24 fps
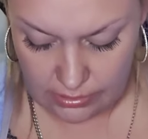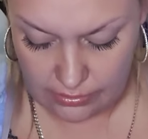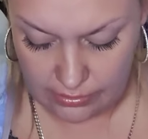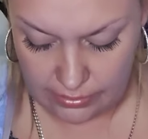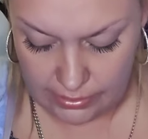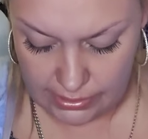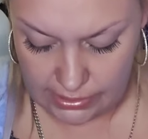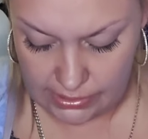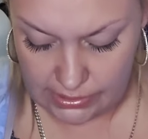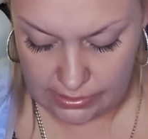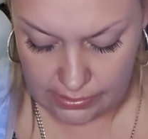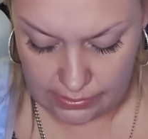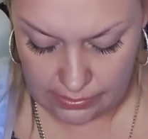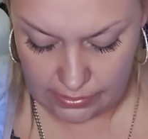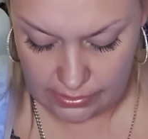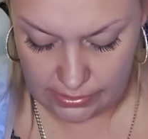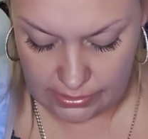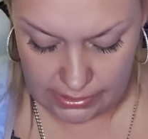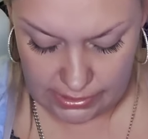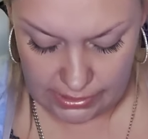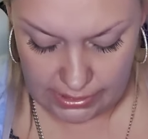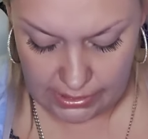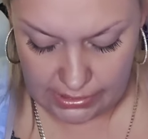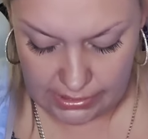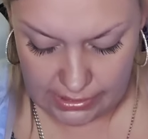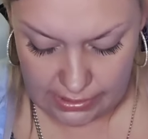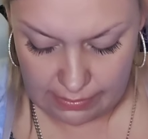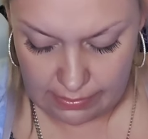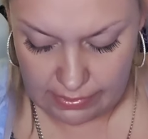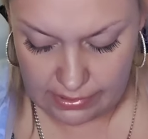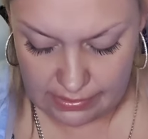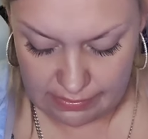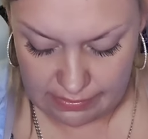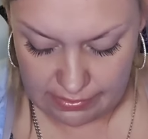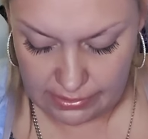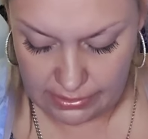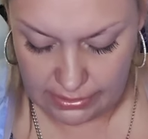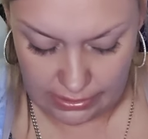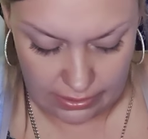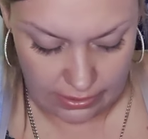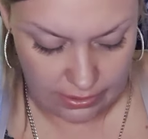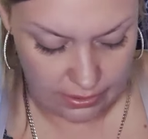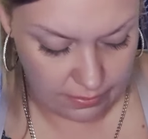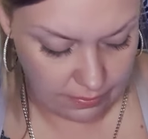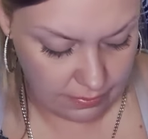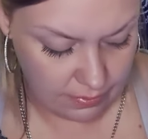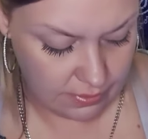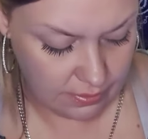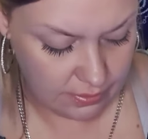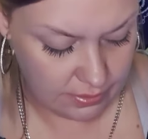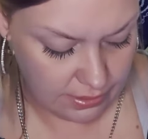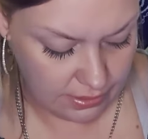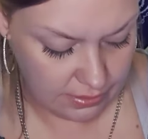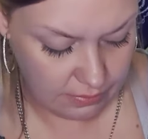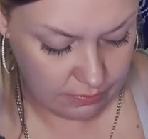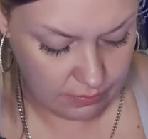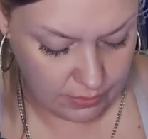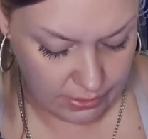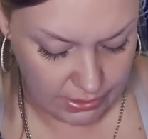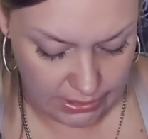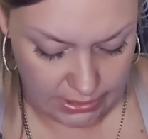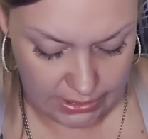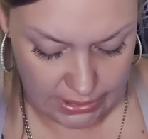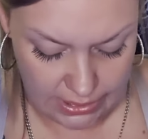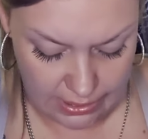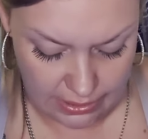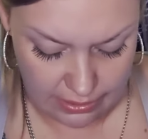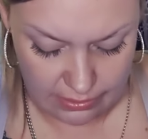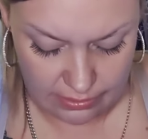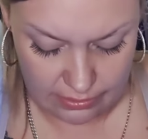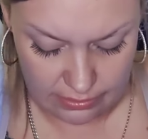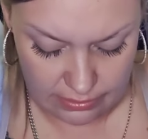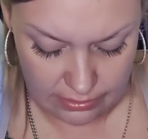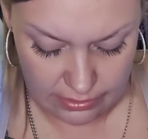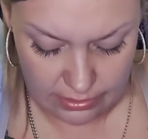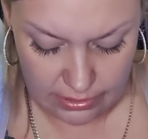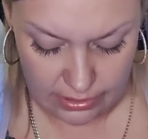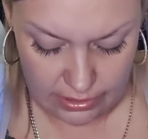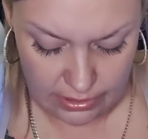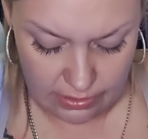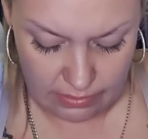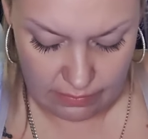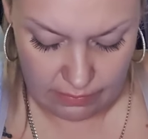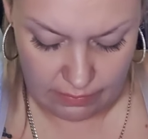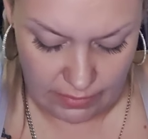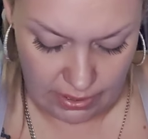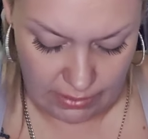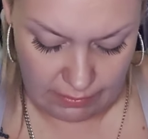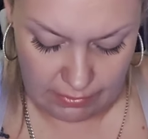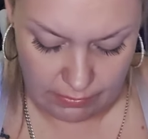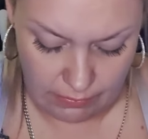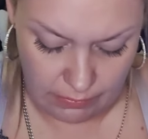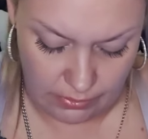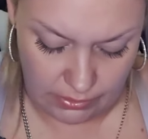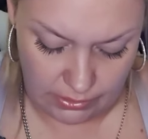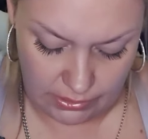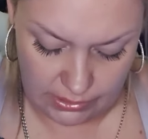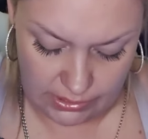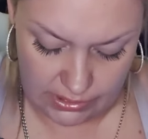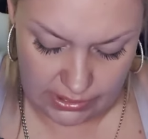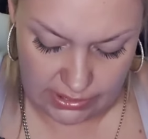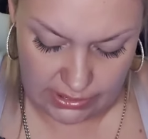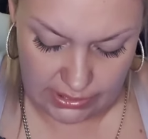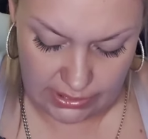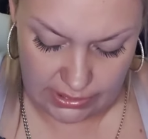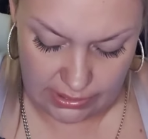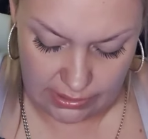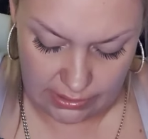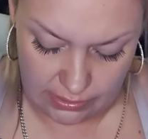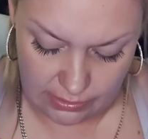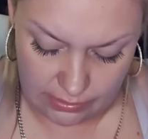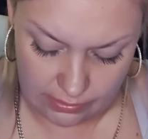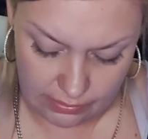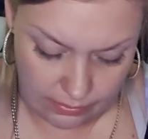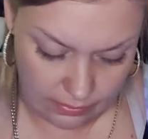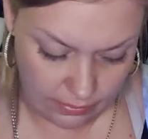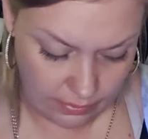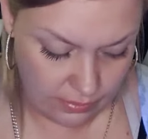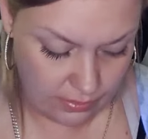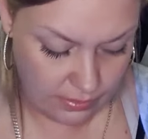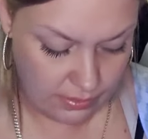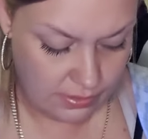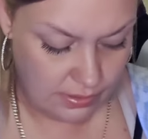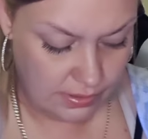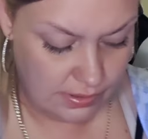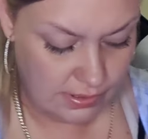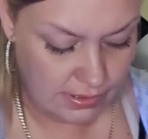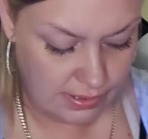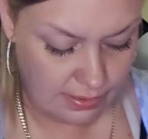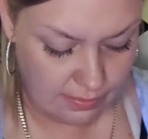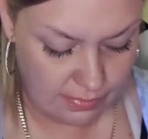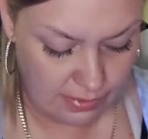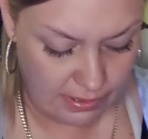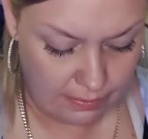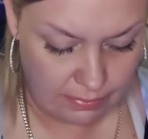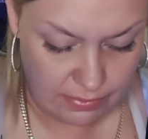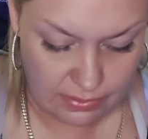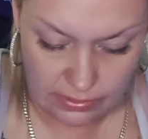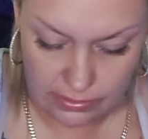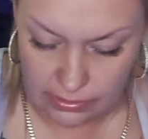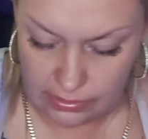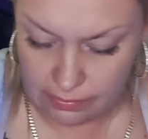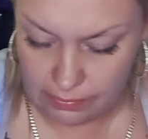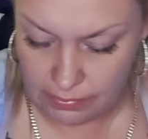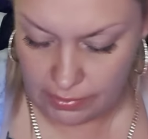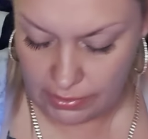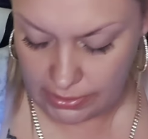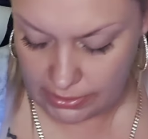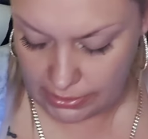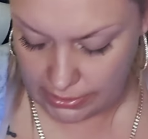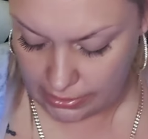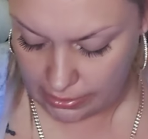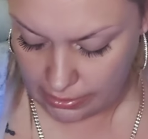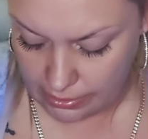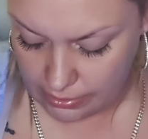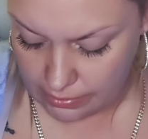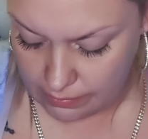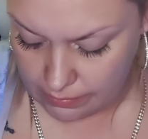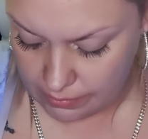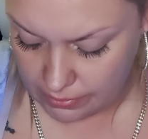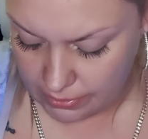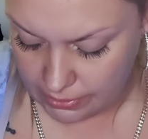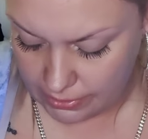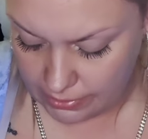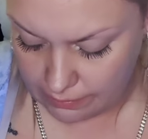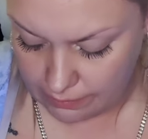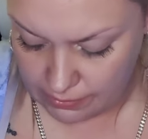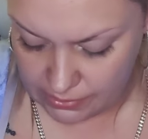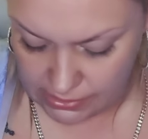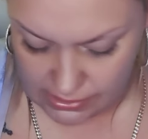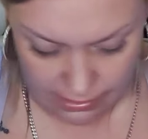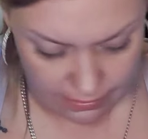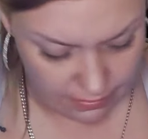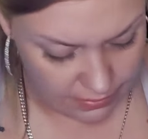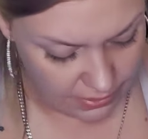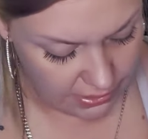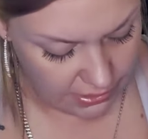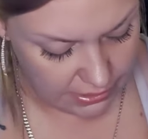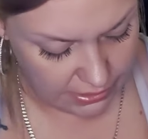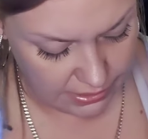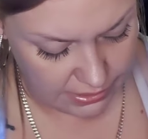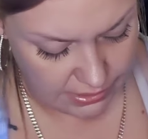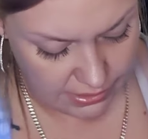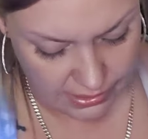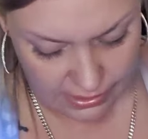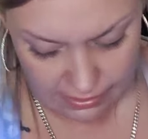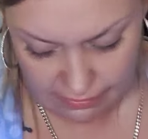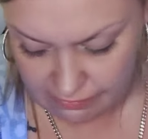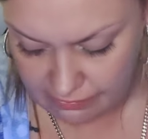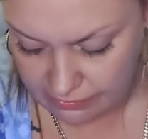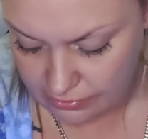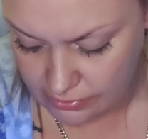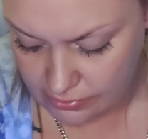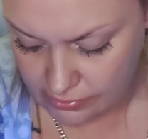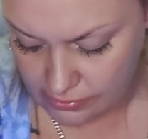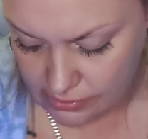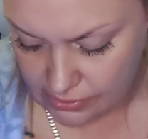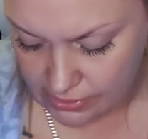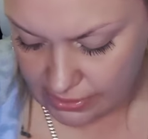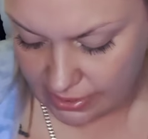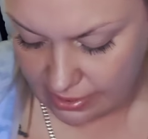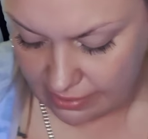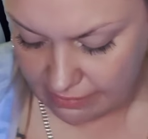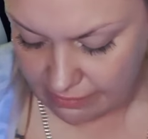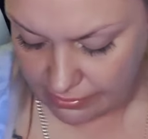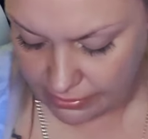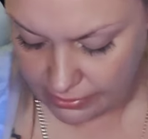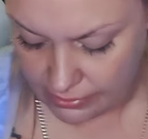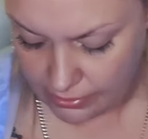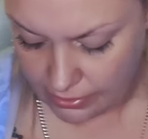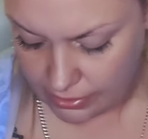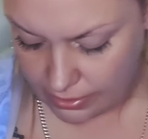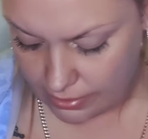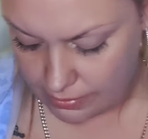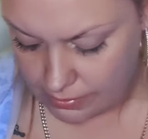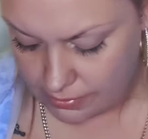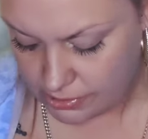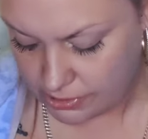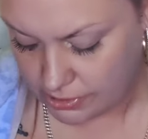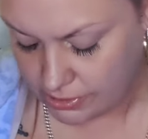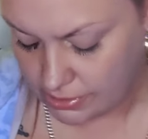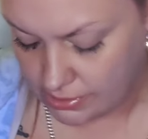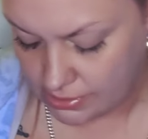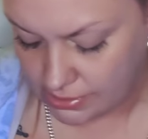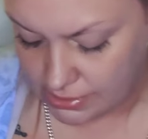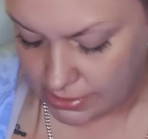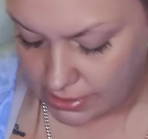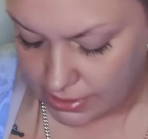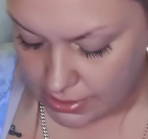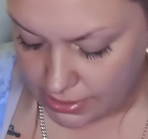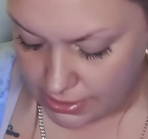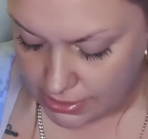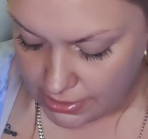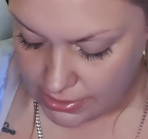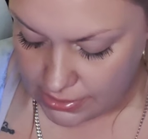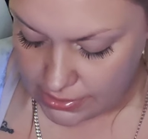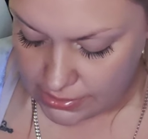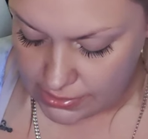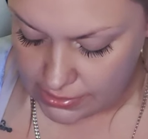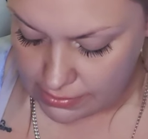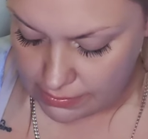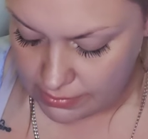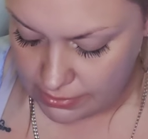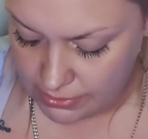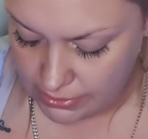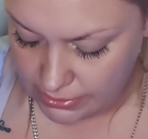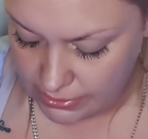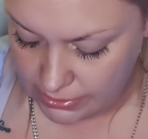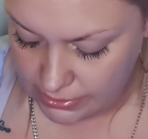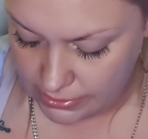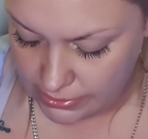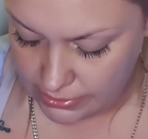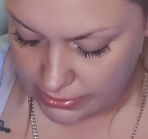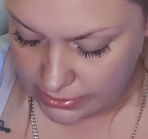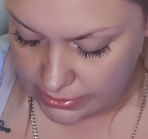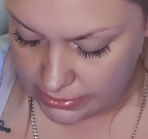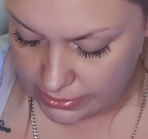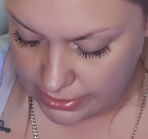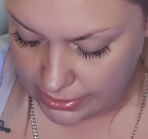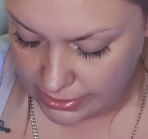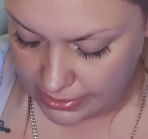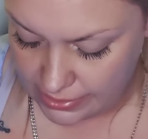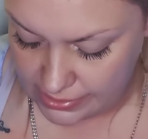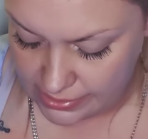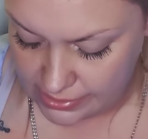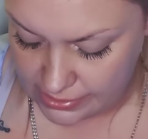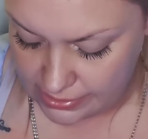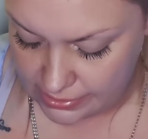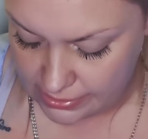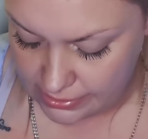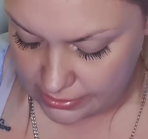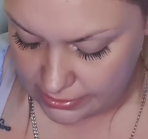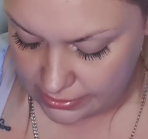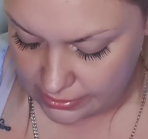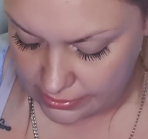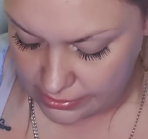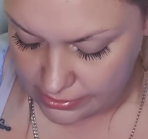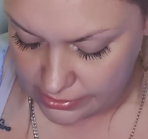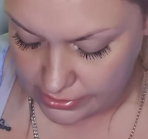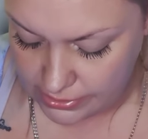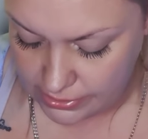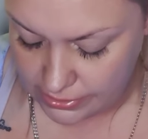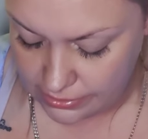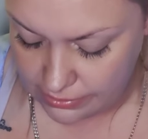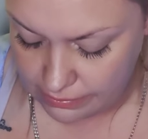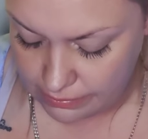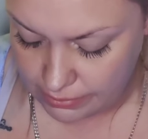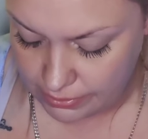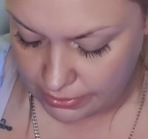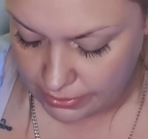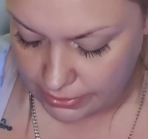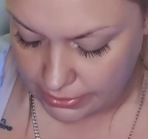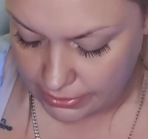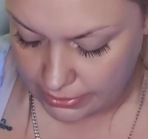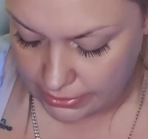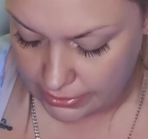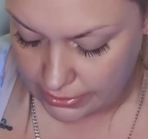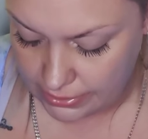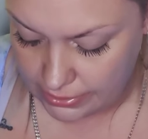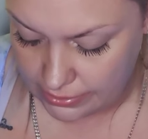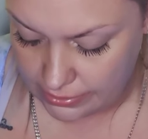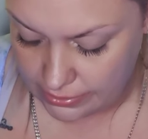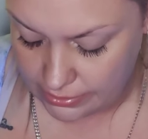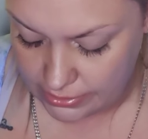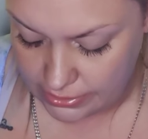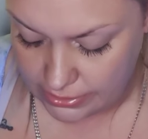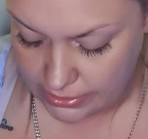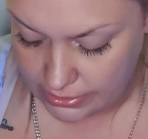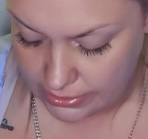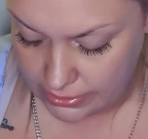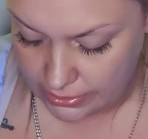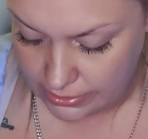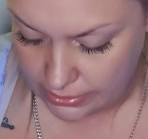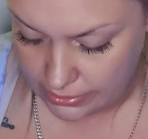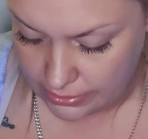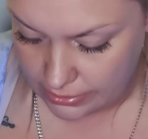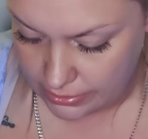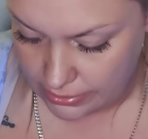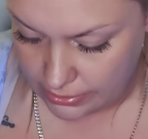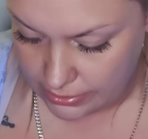Three of Swords. Yeah, someone's feeling heartbroken, weighed down, maybe wanting to heal some type of third party heartbreak, but someone here is confused. They have other options. Someone here has, there's third party energy.